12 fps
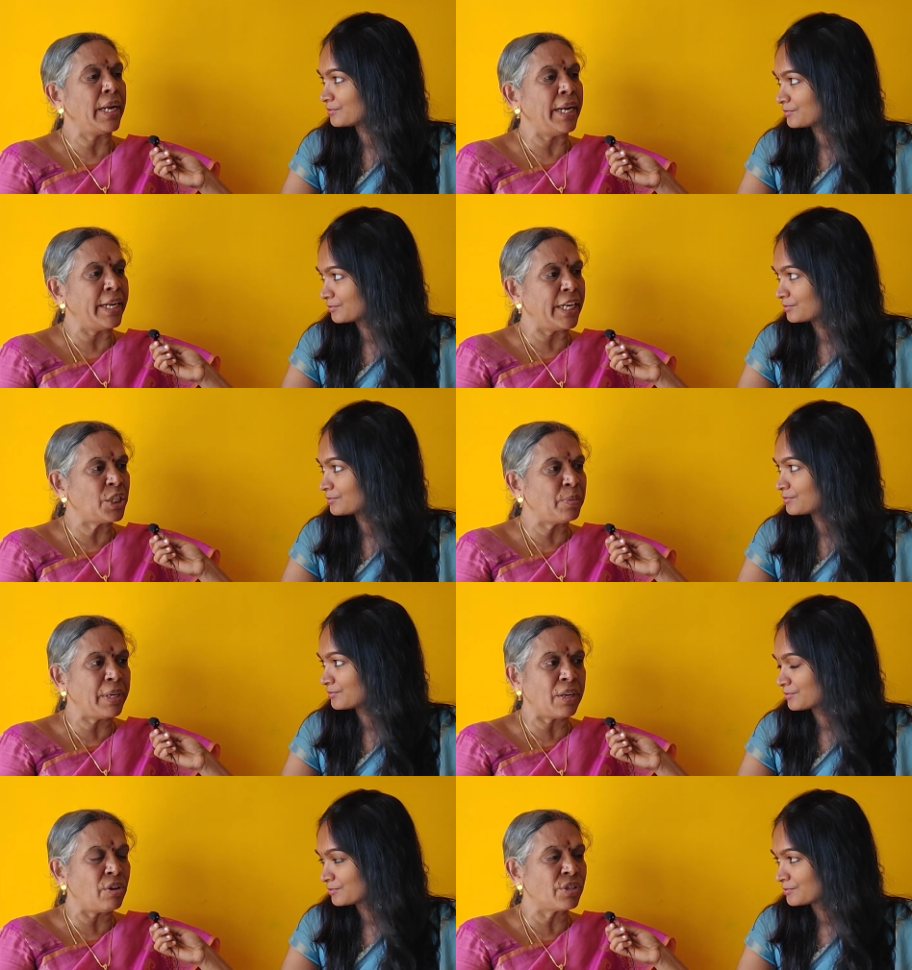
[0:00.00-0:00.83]

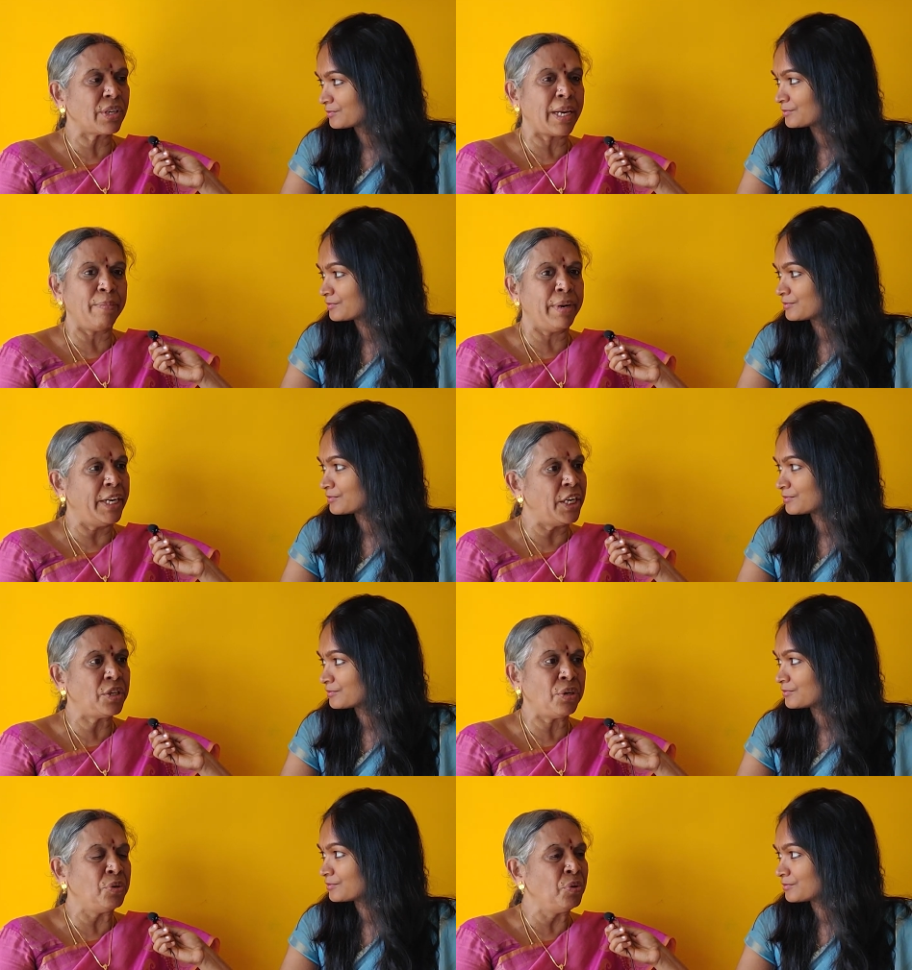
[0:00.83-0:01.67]
Speaker 1: enrichment also i am ready
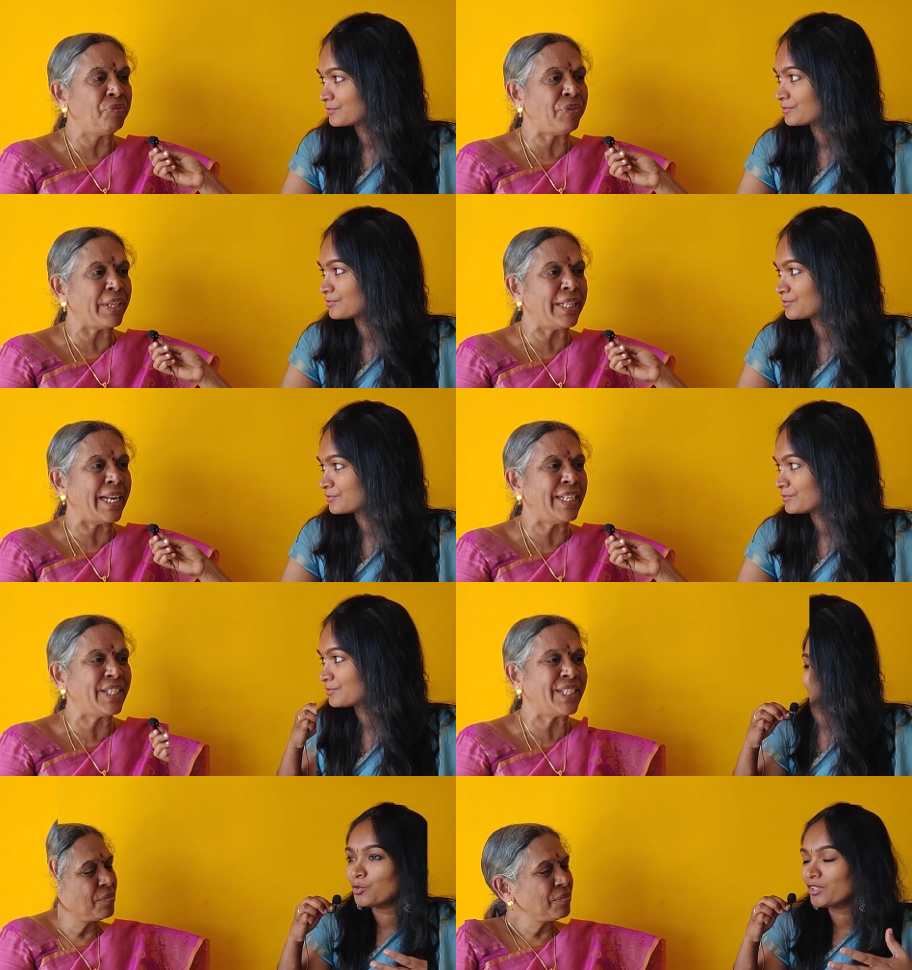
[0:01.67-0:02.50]
to do for
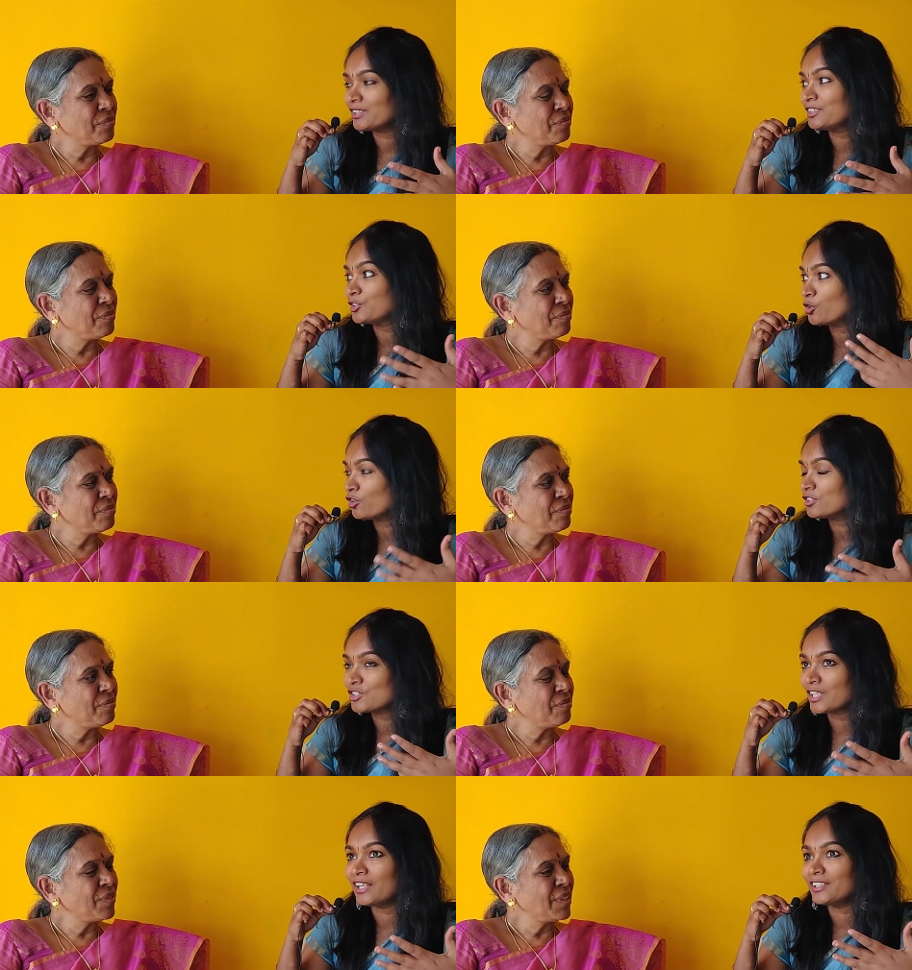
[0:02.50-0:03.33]
that what are
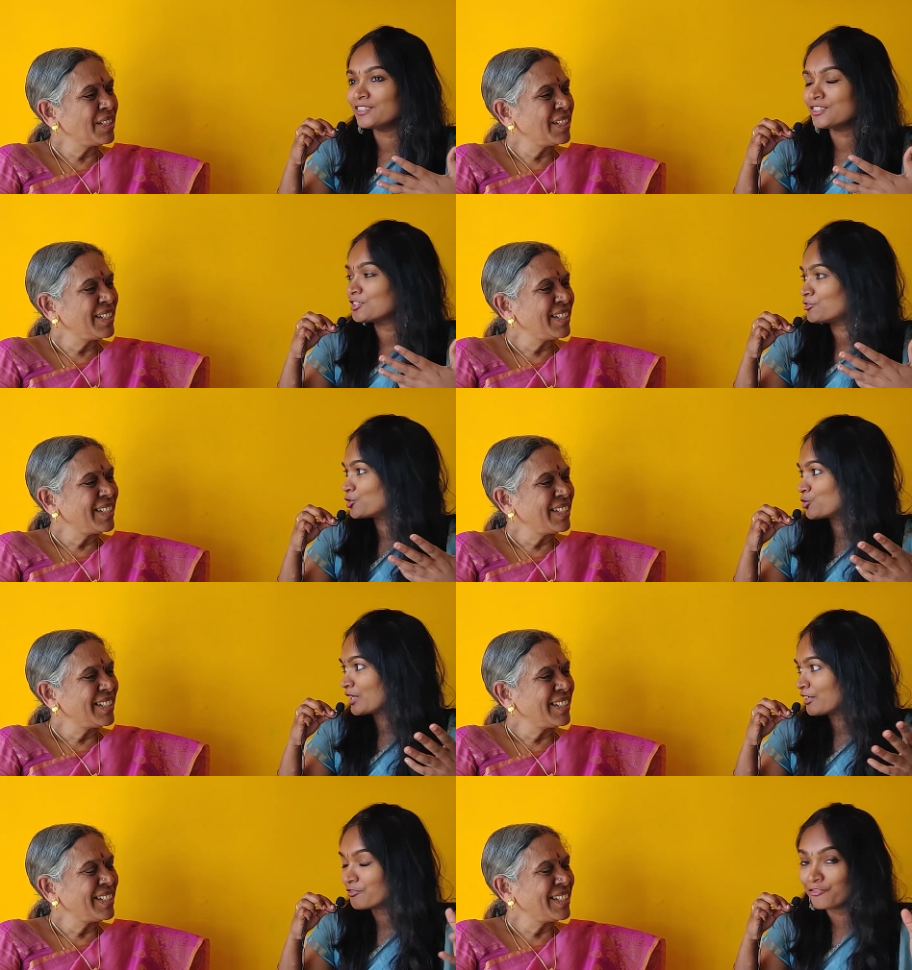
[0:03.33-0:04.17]
Speaker 2: your challenges which
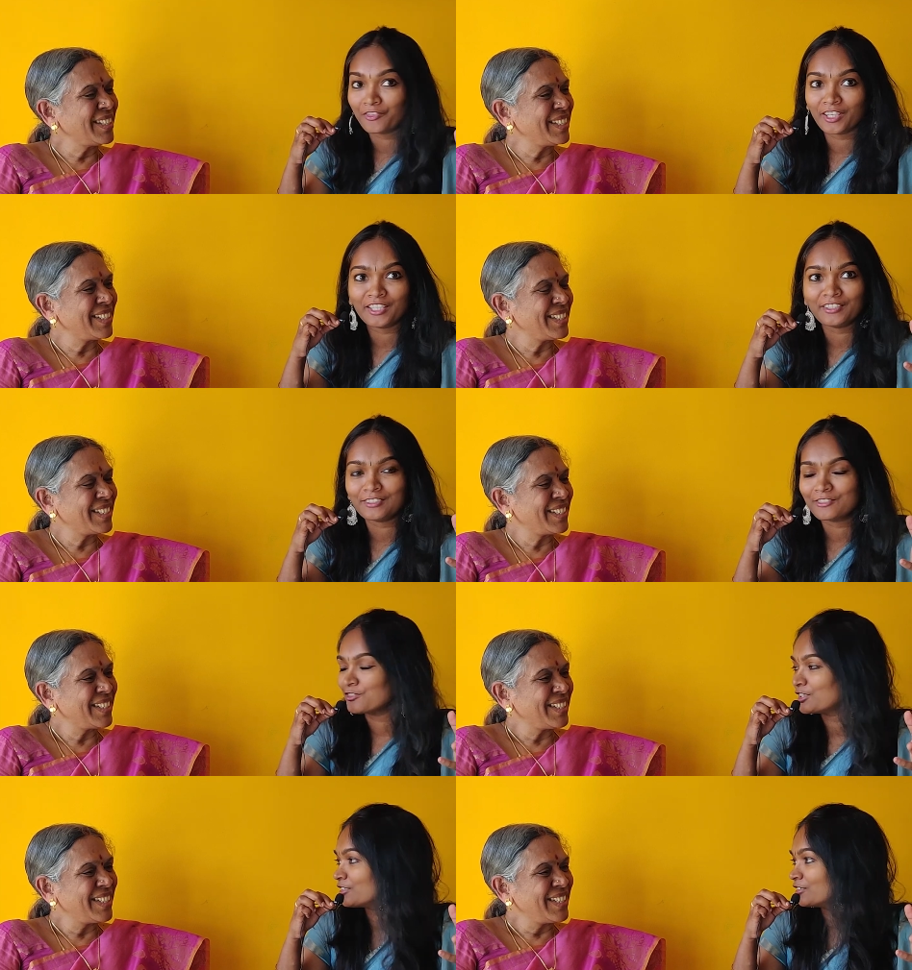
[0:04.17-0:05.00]
you have faced
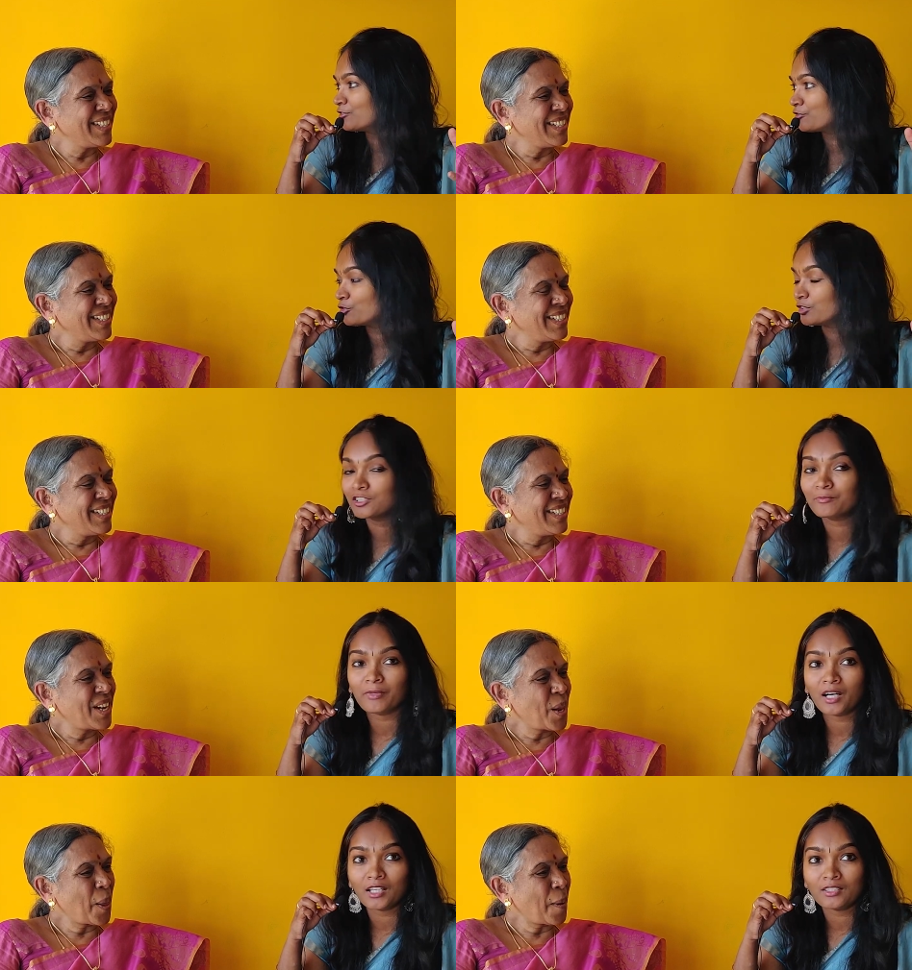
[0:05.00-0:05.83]
in this
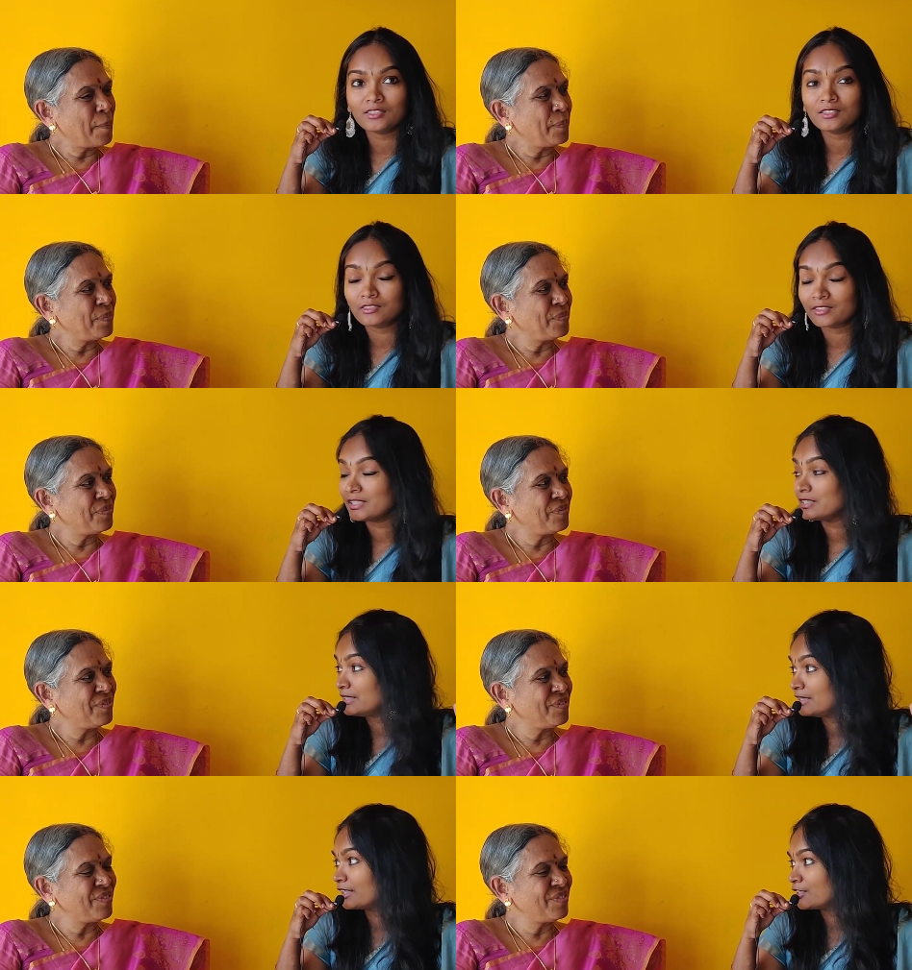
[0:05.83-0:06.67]
past three
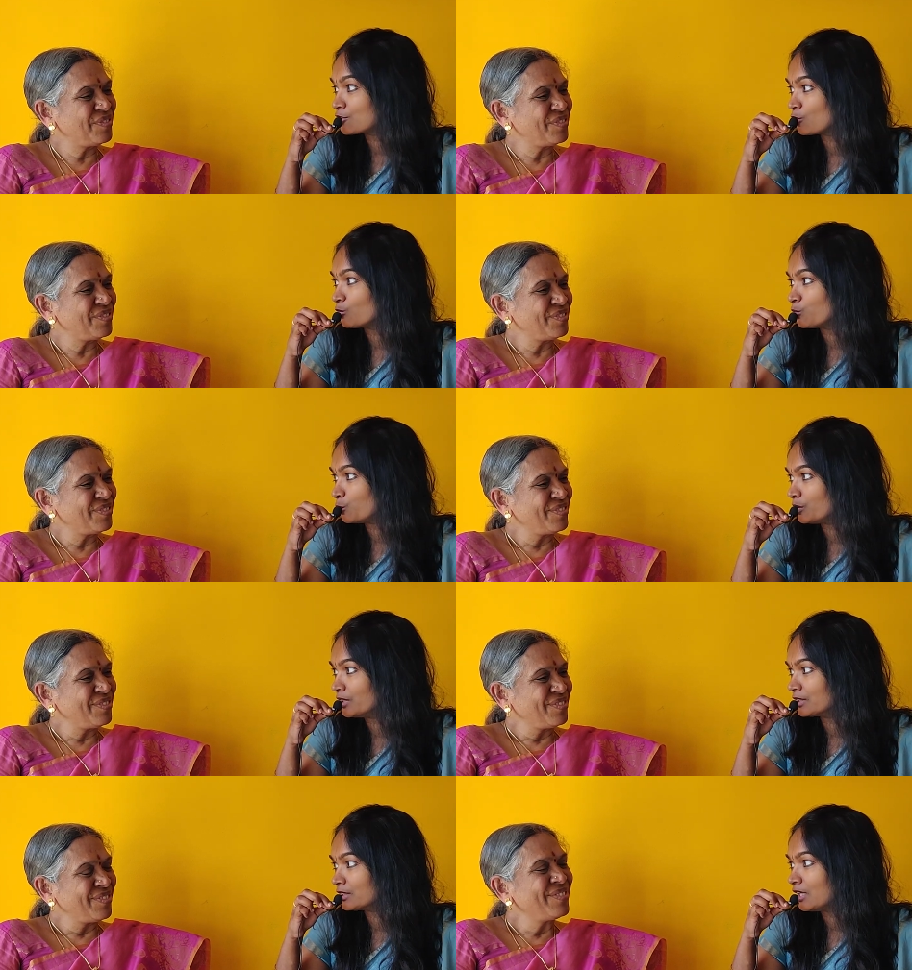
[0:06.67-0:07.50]
decades of
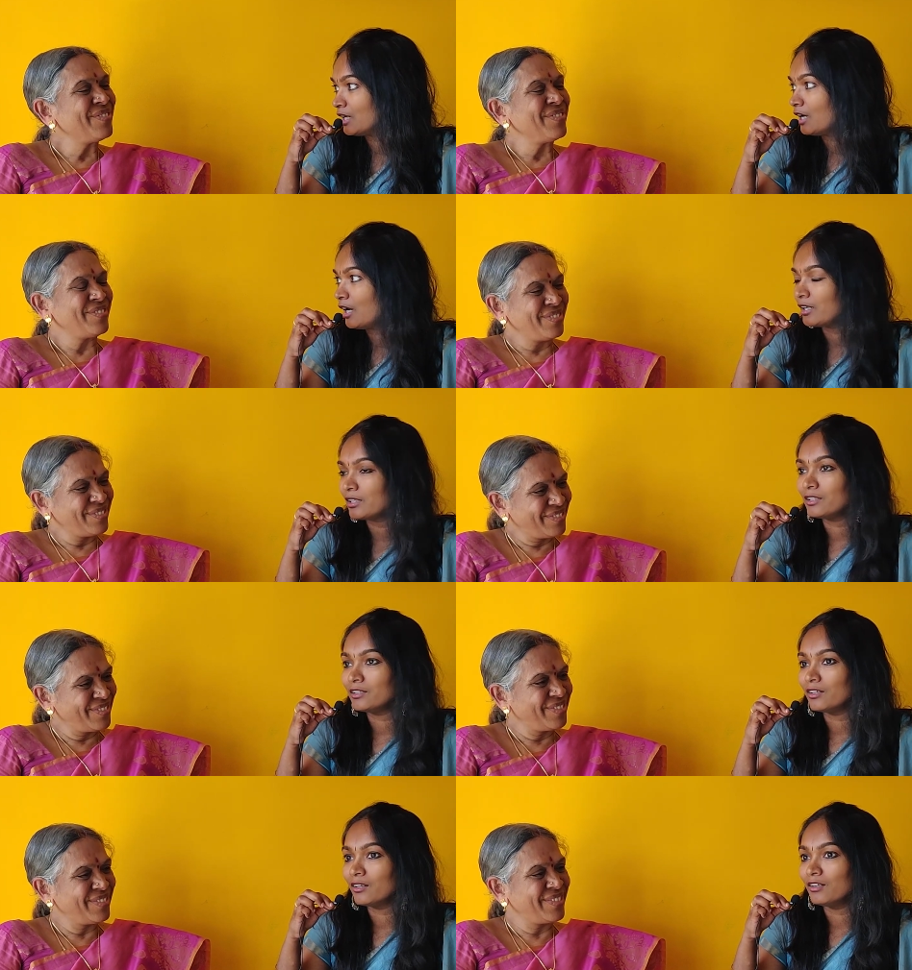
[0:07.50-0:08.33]
work
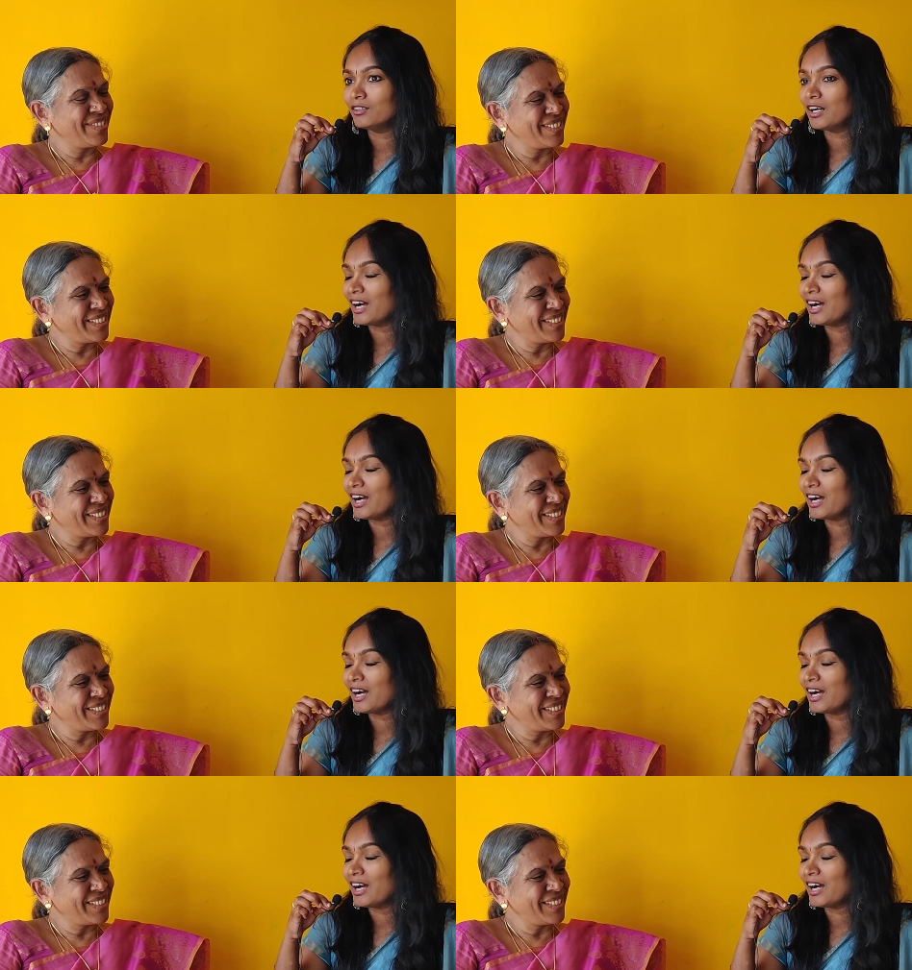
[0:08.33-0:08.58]
and uh,